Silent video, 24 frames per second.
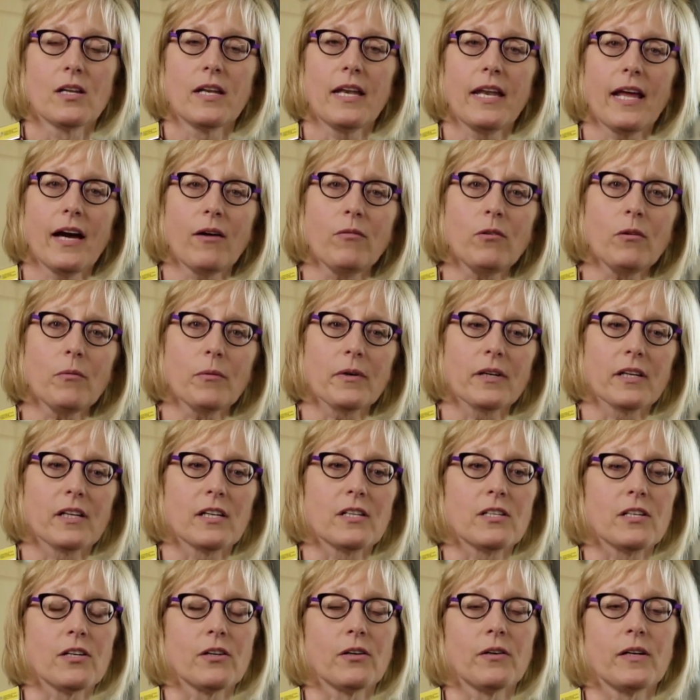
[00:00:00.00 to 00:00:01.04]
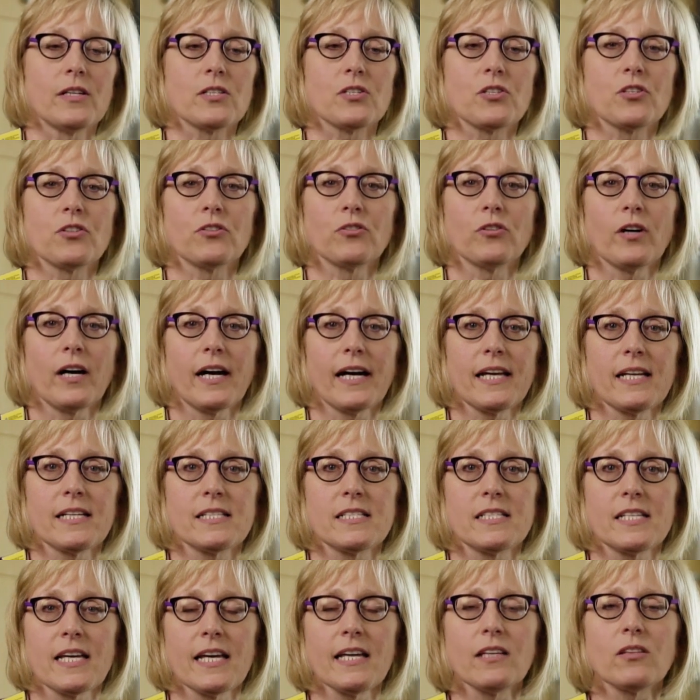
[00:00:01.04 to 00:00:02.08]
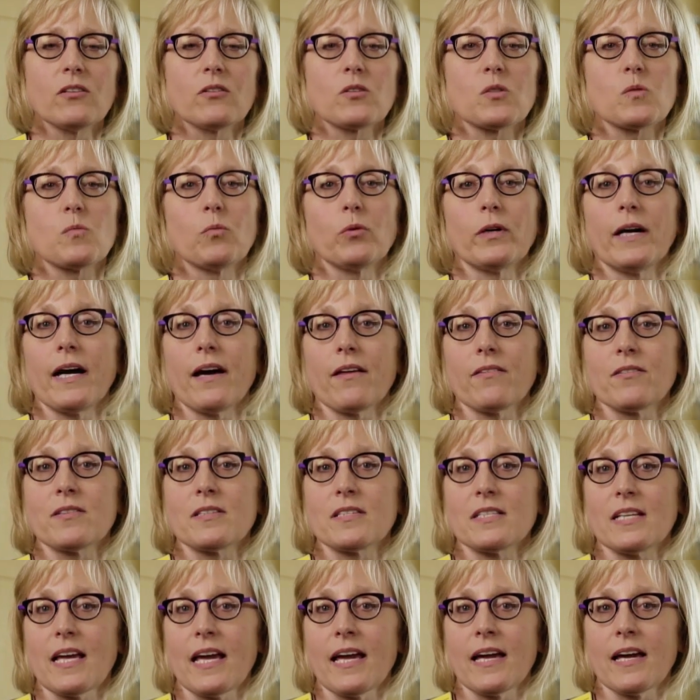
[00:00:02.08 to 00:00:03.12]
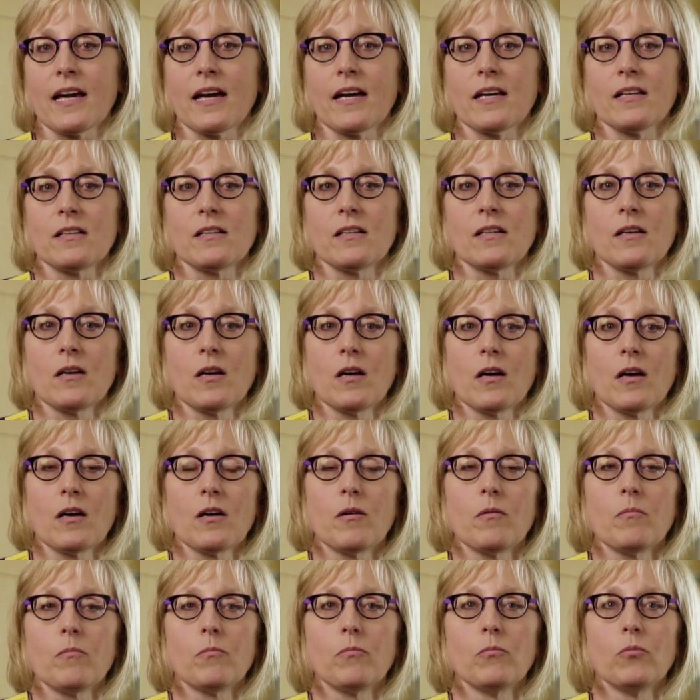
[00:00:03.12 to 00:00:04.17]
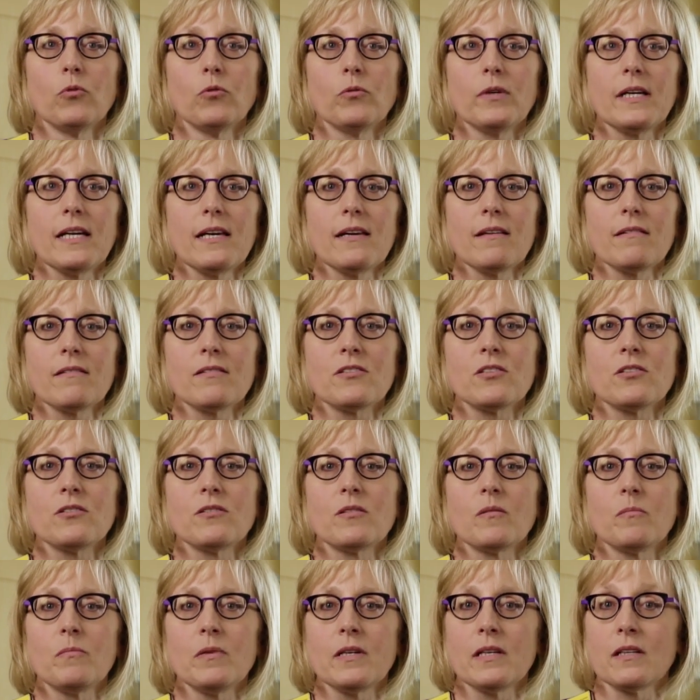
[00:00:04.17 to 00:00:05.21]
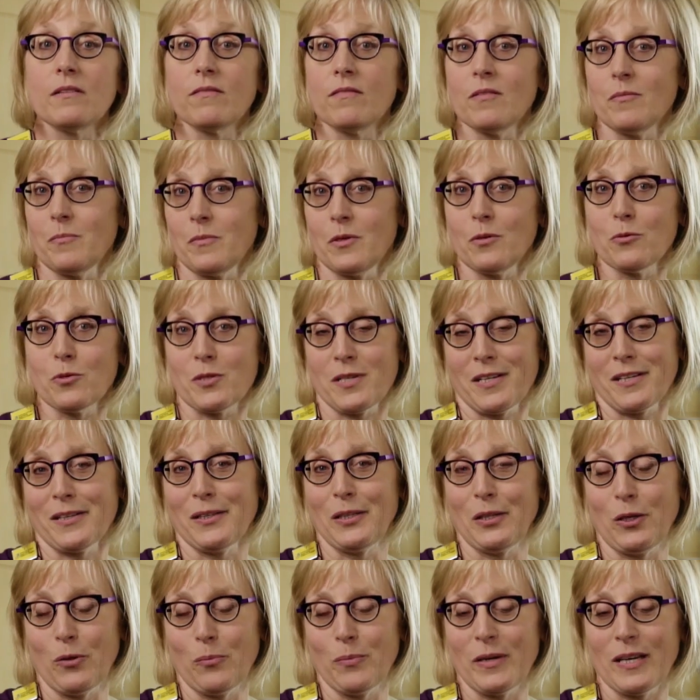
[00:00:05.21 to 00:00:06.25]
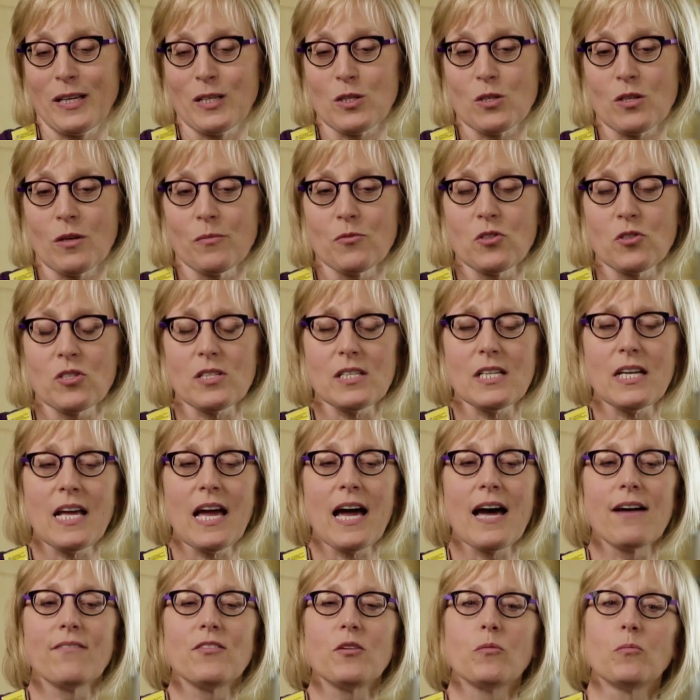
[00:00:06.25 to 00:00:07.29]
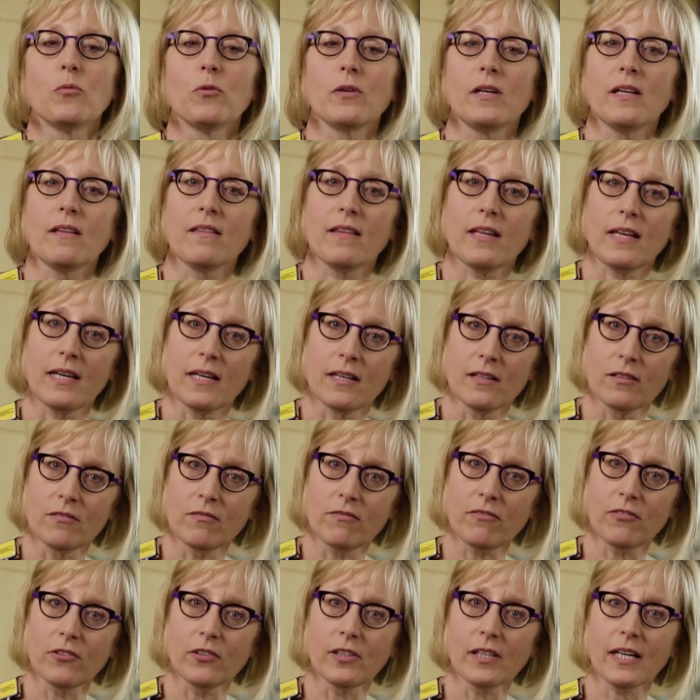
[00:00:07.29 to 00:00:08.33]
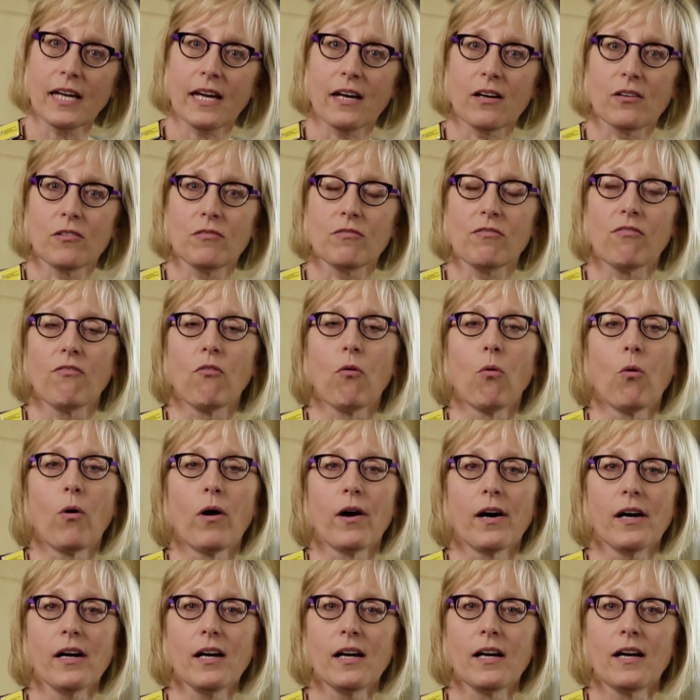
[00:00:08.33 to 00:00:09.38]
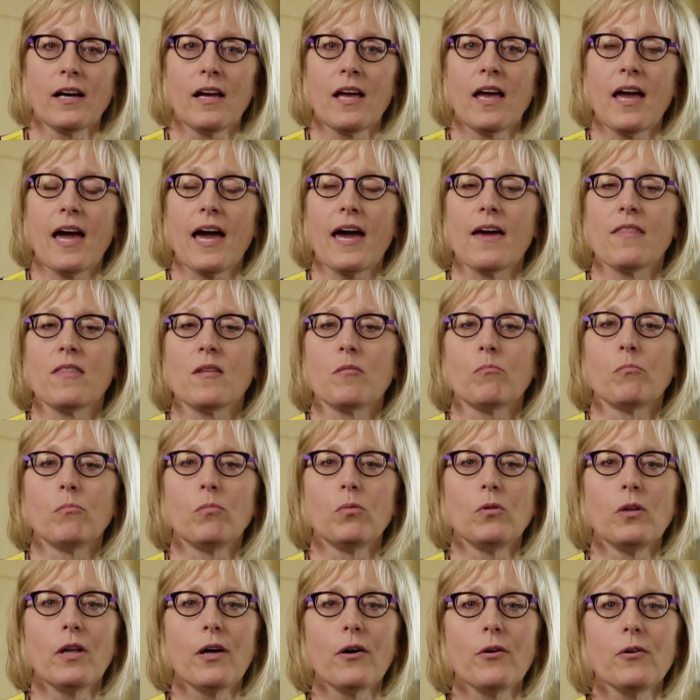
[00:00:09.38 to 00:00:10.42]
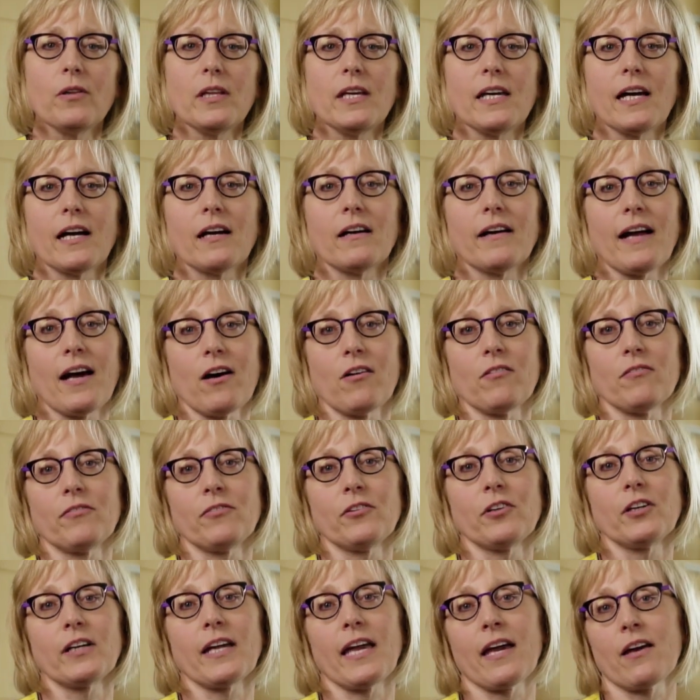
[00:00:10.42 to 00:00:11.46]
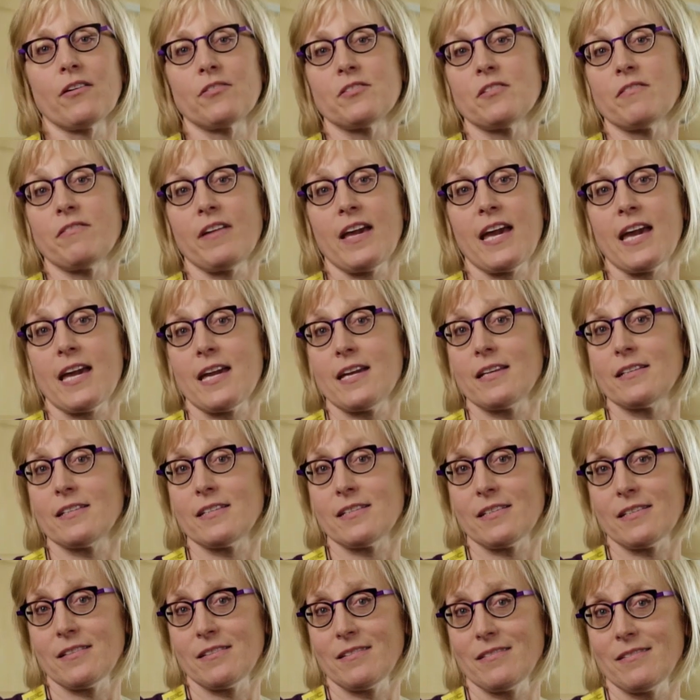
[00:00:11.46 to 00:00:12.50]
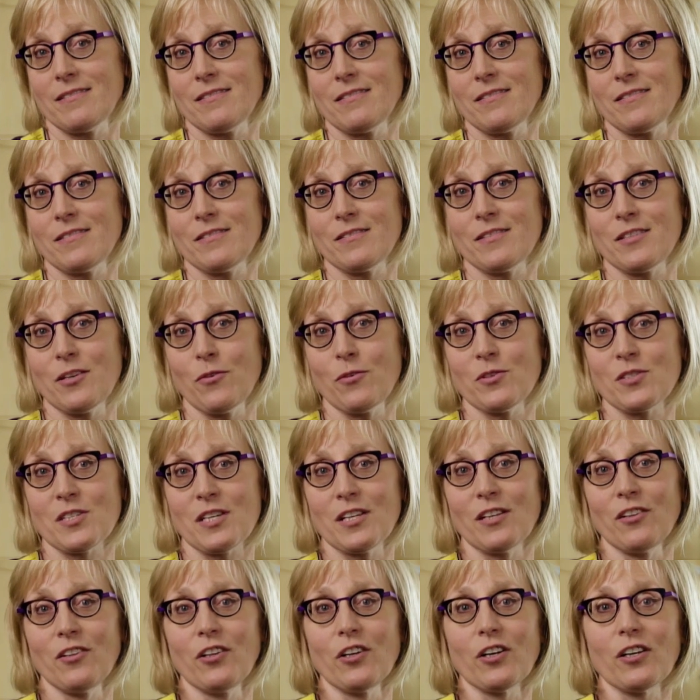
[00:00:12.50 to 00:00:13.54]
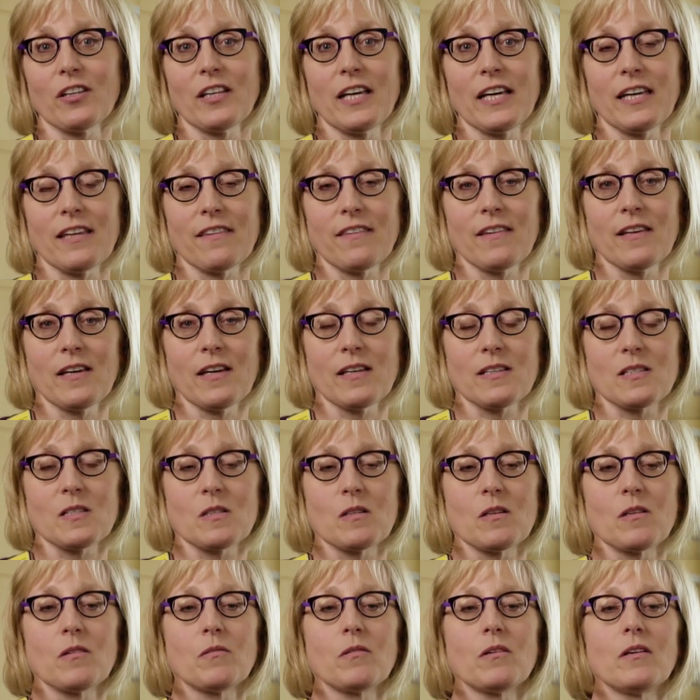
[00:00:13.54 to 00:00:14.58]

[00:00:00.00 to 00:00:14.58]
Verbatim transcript: Now what we're going to do is try to take those breaths and breathe to the beat of the music a little bit. So I'm just going to have you breathe in for a count of 4 and then blow the air out for a count of 8. So it's going to look like this.